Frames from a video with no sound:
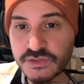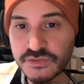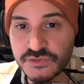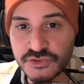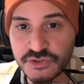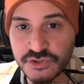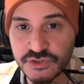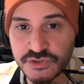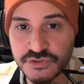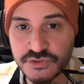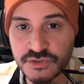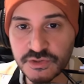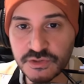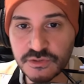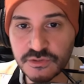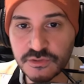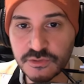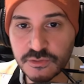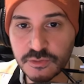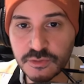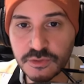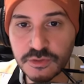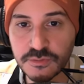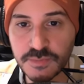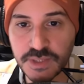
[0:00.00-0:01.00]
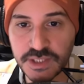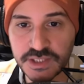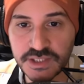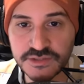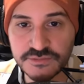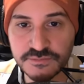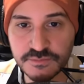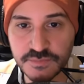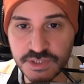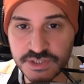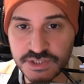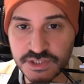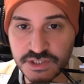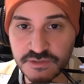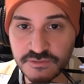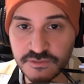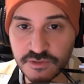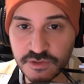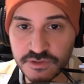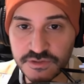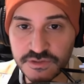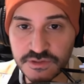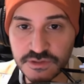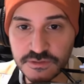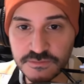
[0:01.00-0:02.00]
is just Google
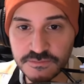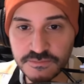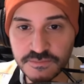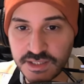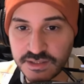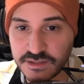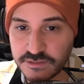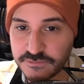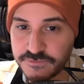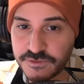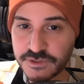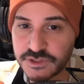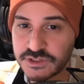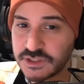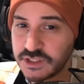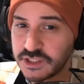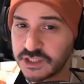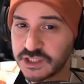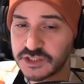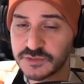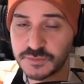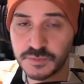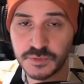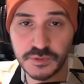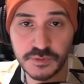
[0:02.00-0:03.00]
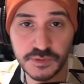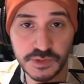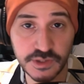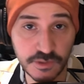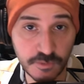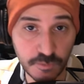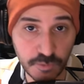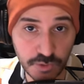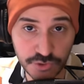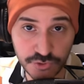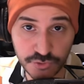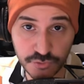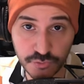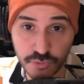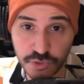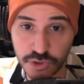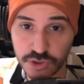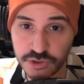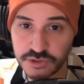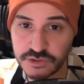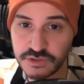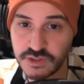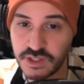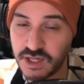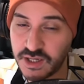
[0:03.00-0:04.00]
Magicavoxel, and the first link is probably the one you
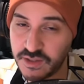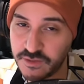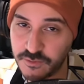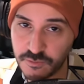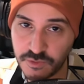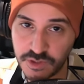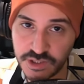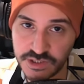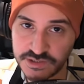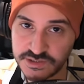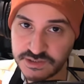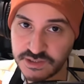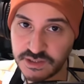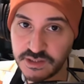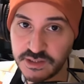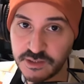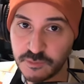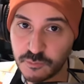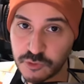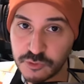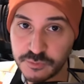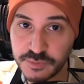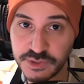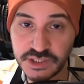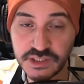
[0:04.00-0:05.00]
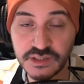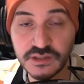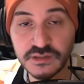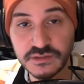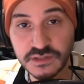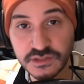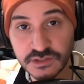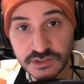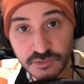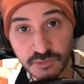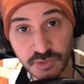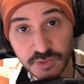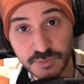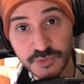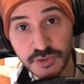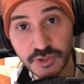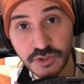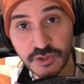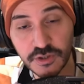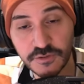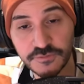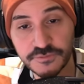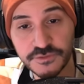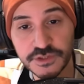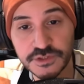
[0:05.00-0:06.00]
want. Otherwise, the link will be in the
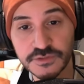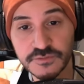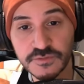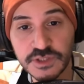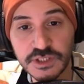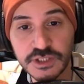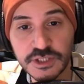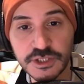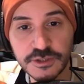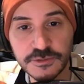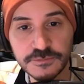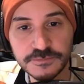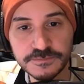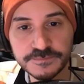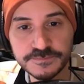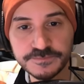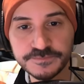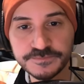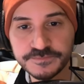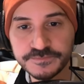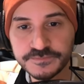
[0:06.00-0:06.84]
description of this video.